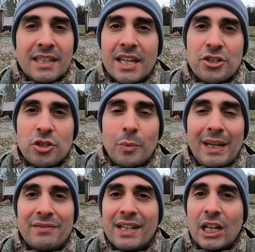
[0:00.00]
unless you
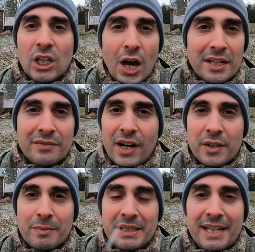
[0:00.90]
weave in a lot of
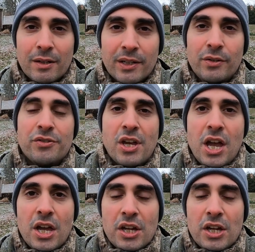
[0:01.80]
other materials.